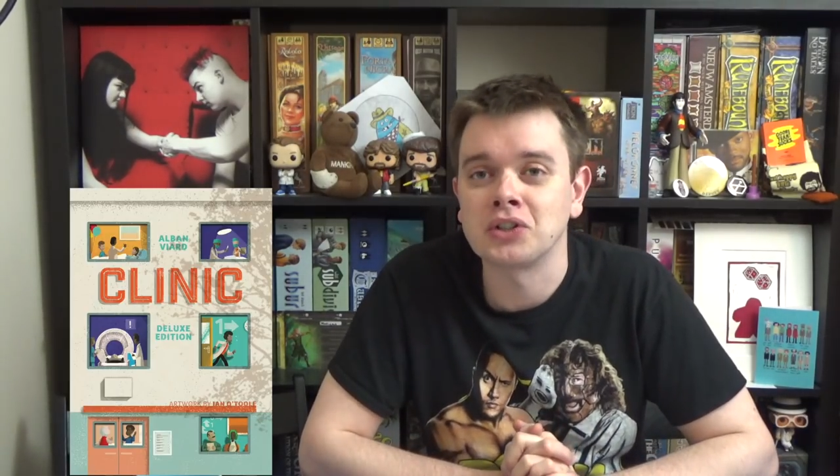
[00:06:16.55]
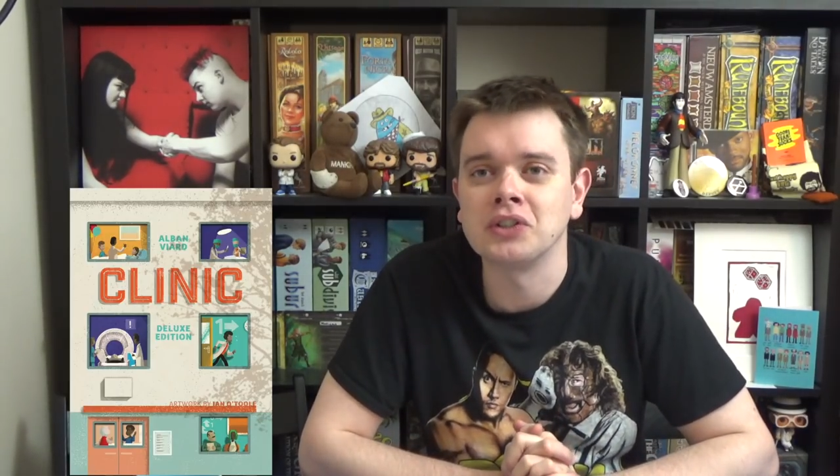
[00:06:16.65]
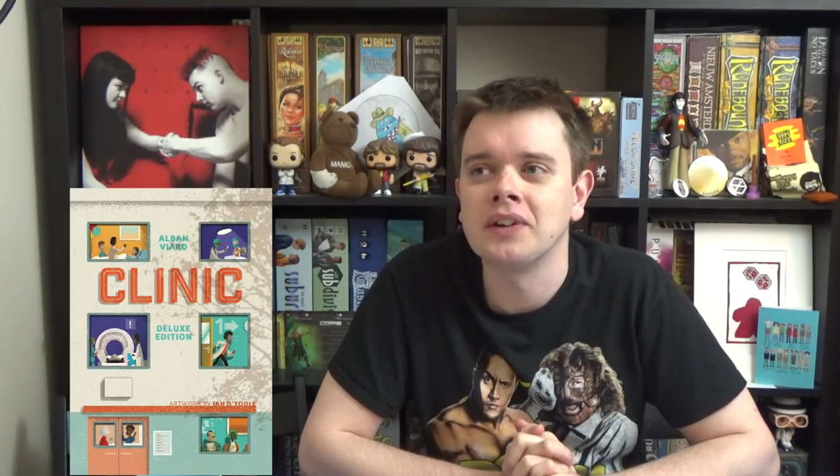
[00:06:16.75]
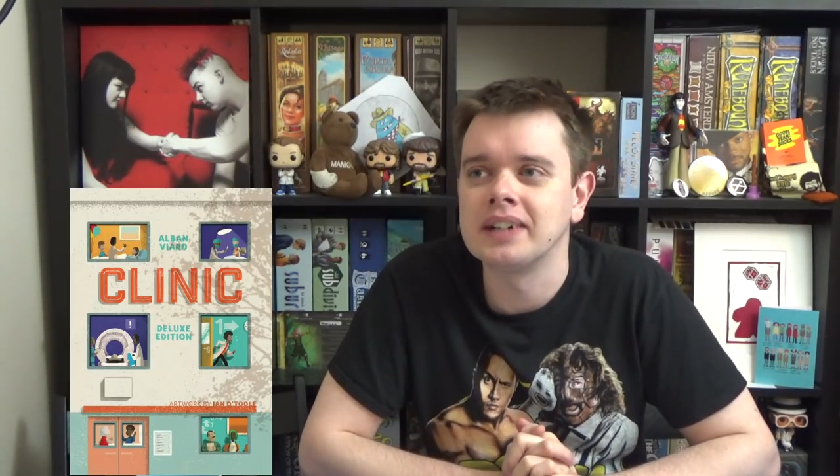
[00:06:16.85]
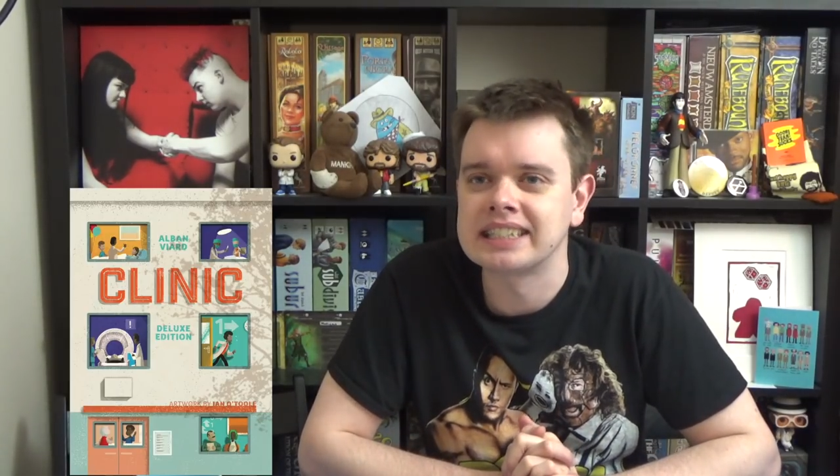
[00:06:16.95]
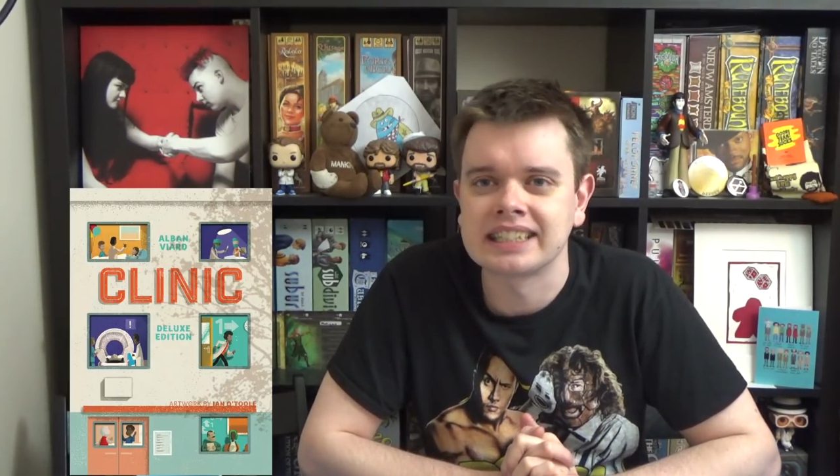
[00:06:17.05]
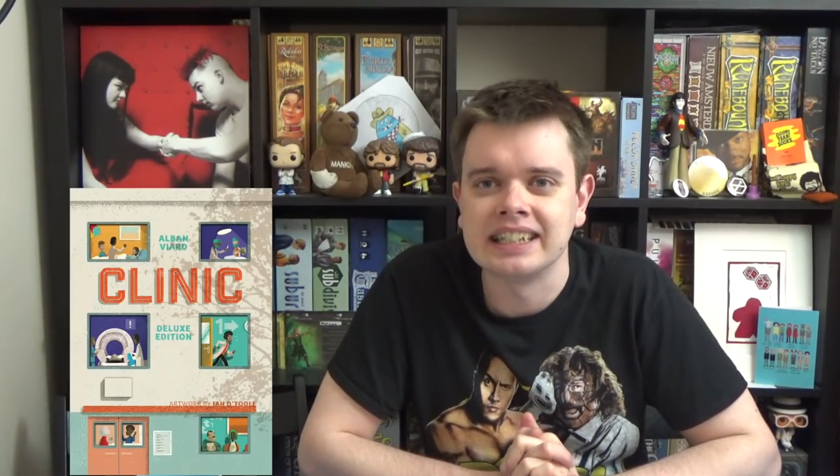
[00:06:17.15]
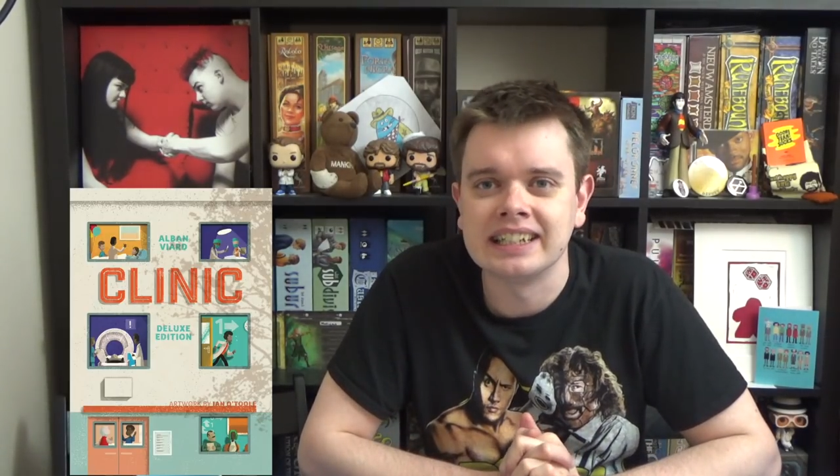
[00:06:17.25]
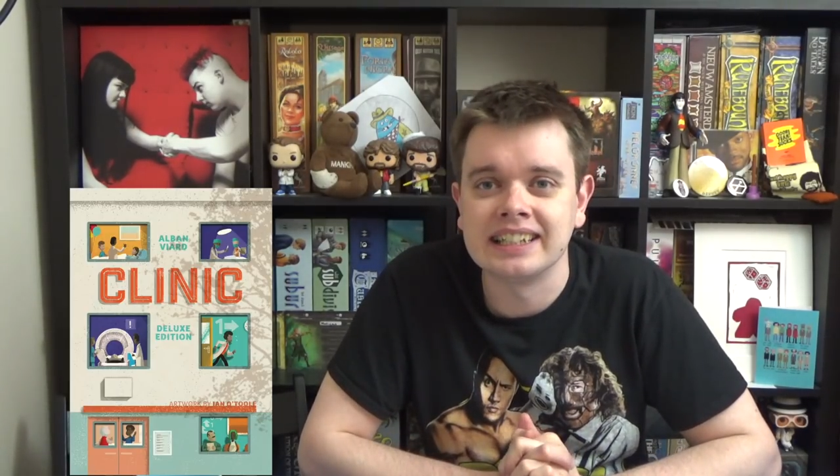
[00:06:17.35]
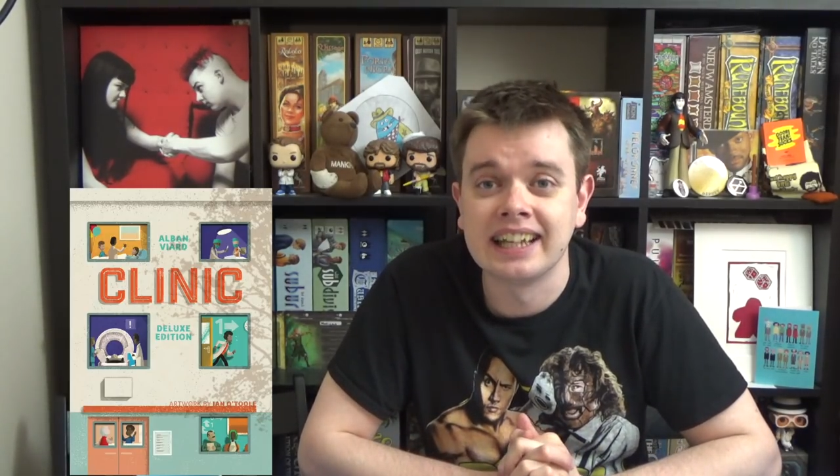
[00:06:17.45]
although it's
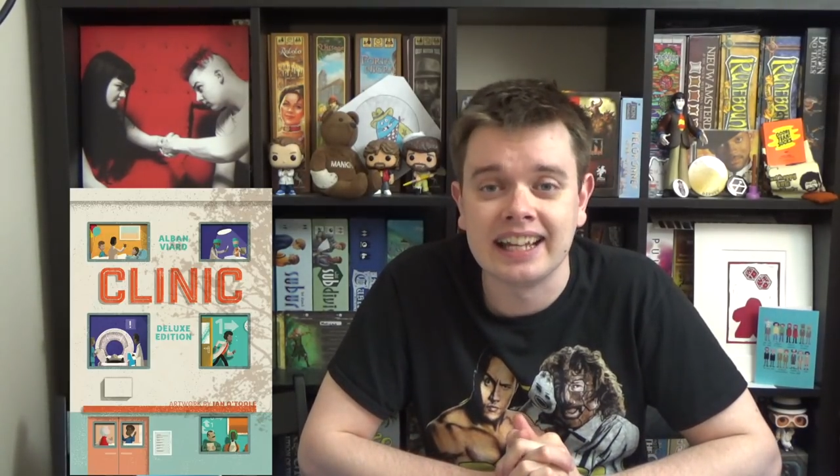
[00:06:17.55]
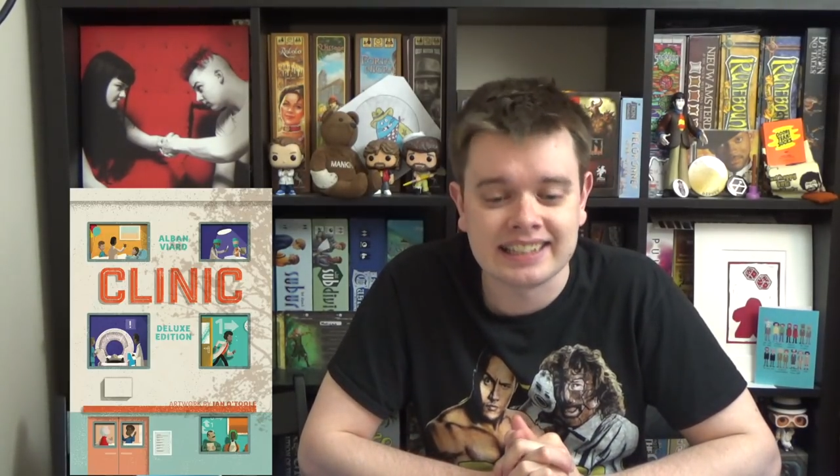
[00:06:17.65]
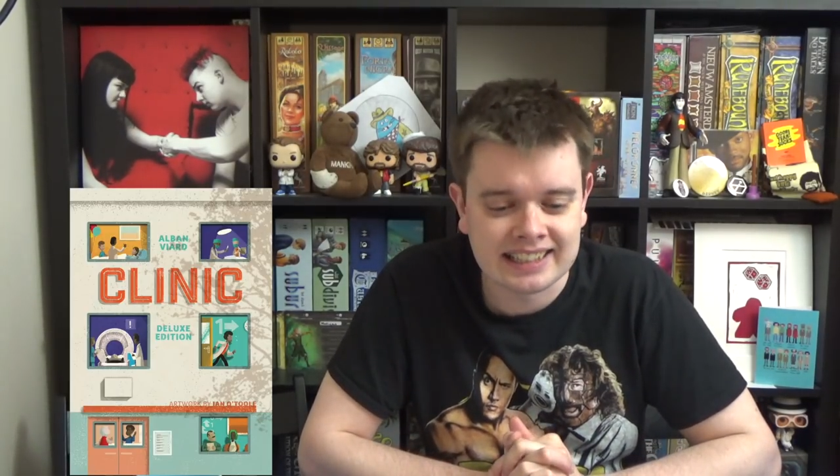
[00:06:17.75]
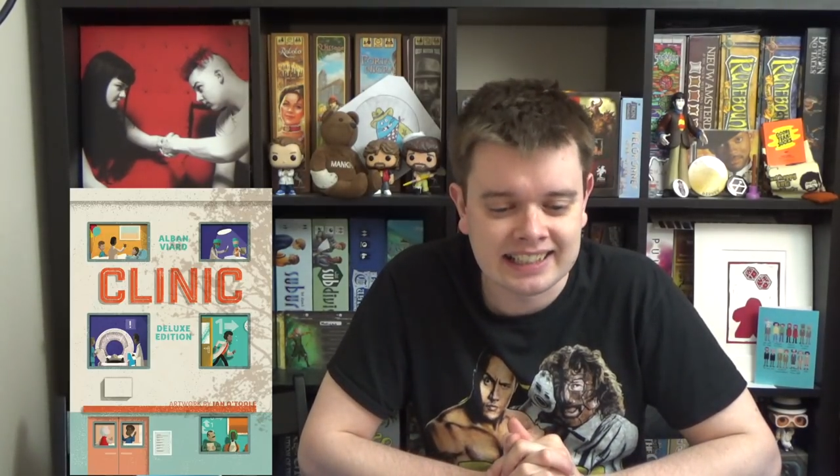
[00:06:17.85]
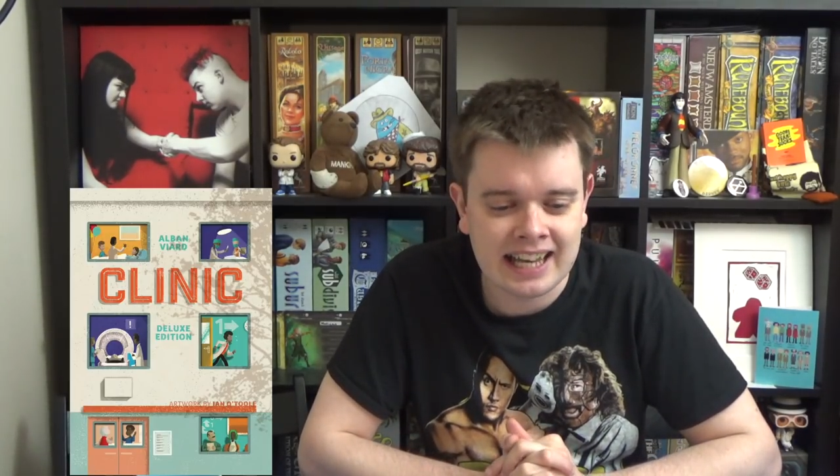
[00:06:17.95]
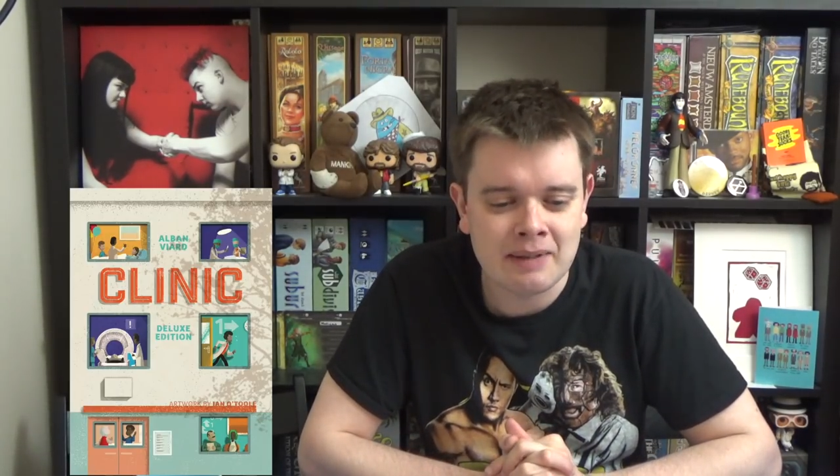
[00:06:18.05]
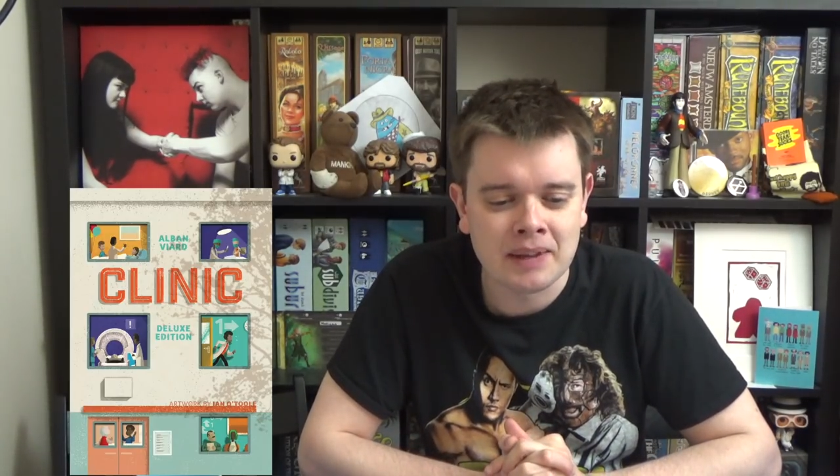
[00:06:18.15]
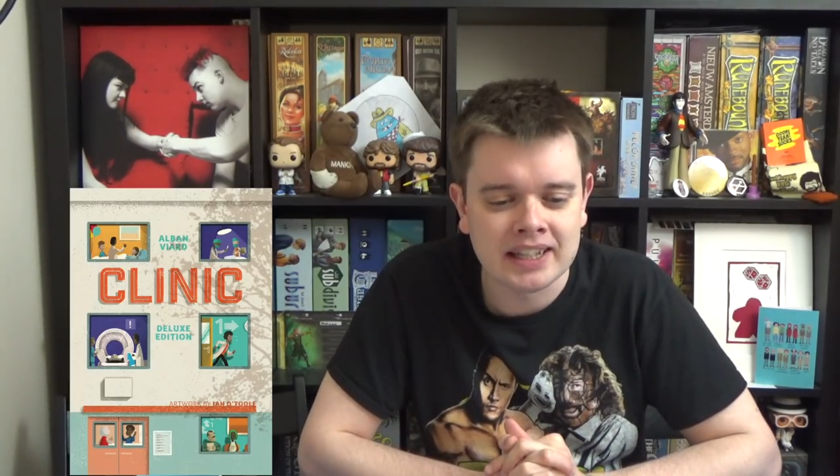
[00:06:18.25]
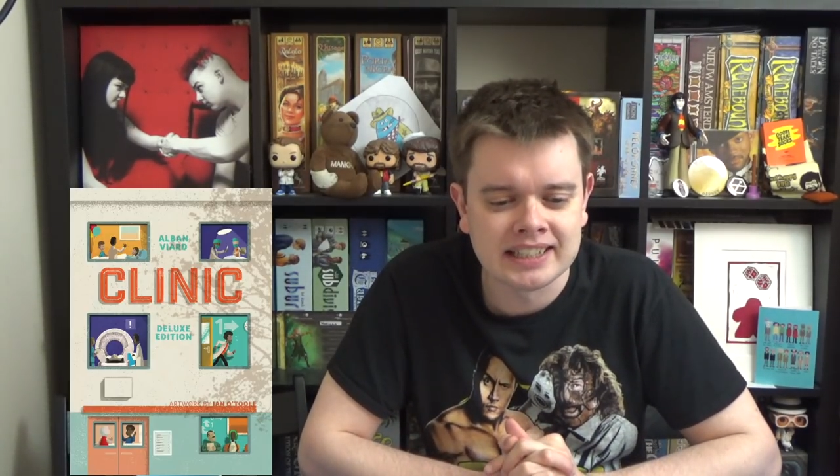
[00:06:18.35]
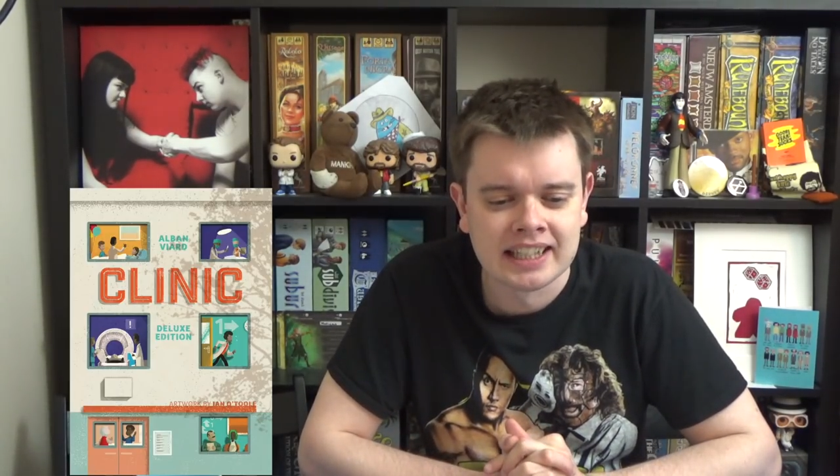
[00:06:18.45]
a, it's a game
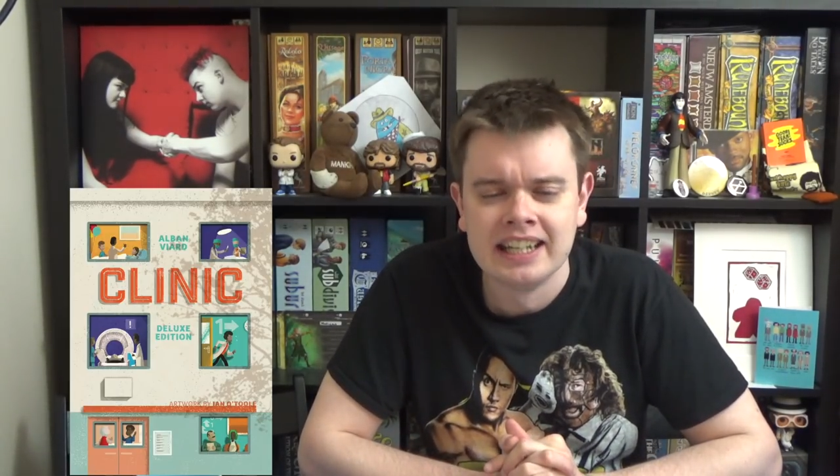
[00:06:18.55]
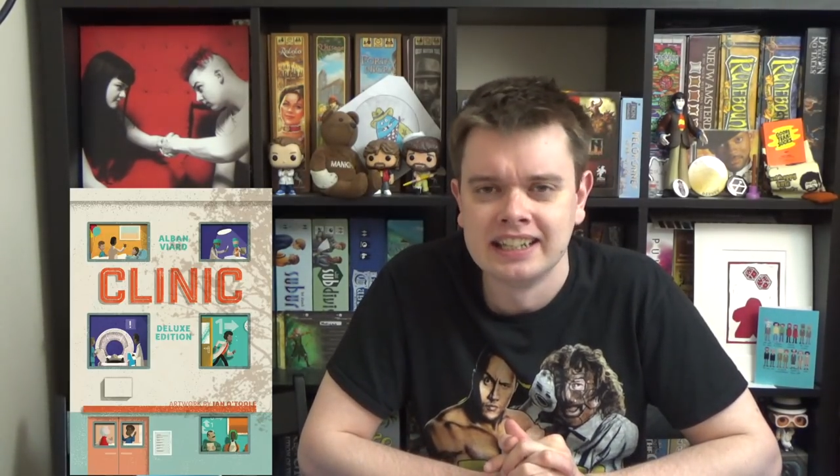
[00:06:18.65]
that